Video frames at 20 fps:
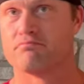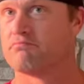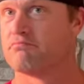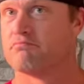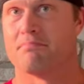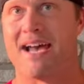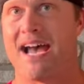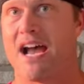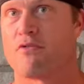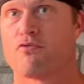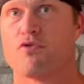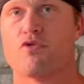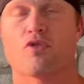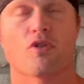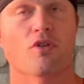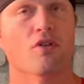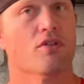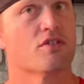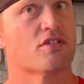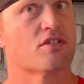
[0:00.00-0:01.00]
Matt
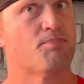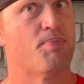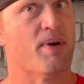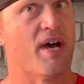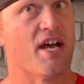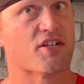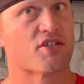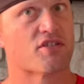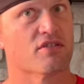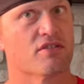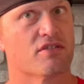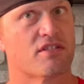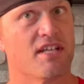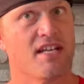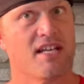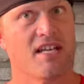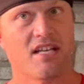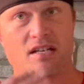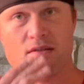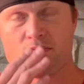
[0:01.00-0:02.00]
Rhule, special
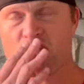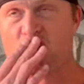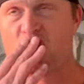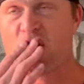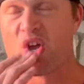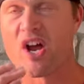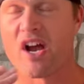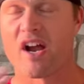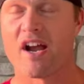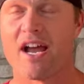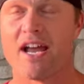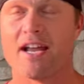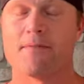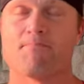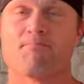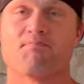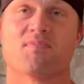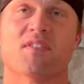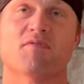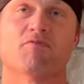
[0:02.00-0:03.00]
teams. All right,
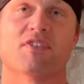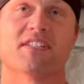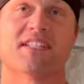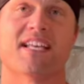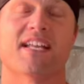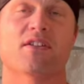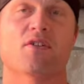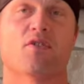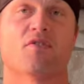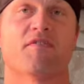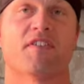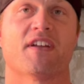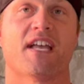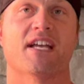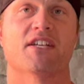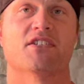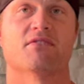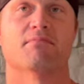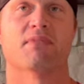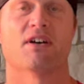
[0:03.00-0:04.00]
ring that
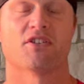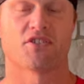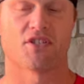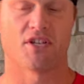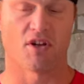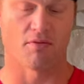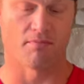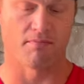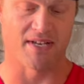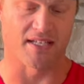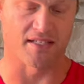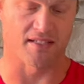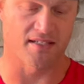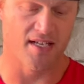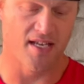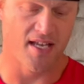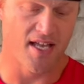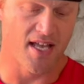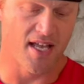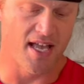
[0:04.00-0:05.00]
notification bell so you don't
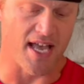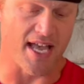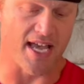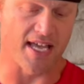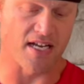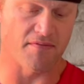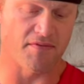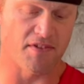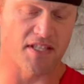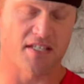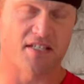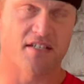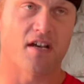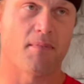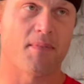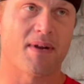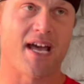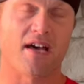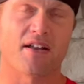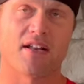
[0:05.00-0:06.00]
miss any of it that's
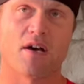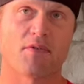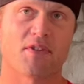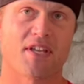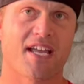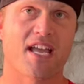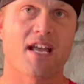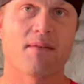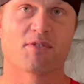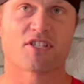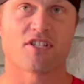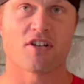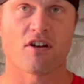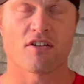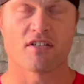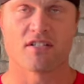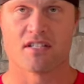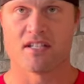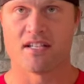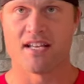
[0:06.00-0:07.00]
coming out. Now, when the game
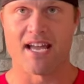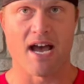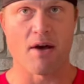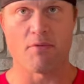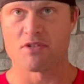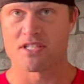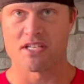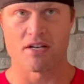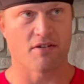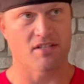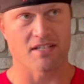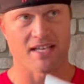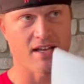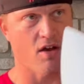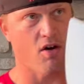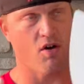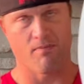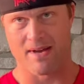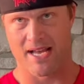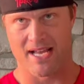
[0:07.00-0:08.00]
started today, I was there. I was like,
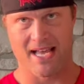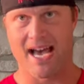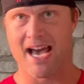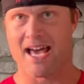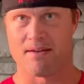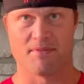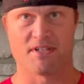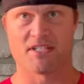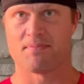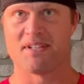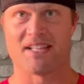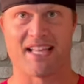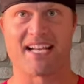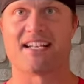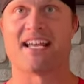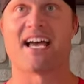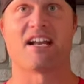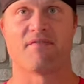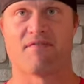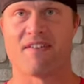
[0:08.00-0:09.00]
oh my God, it must be like
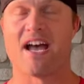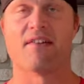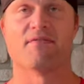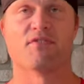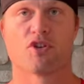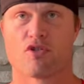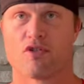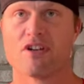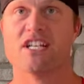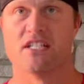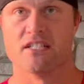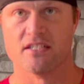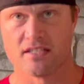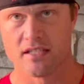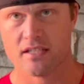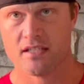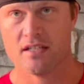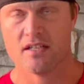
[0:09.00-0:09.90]
95 degrees,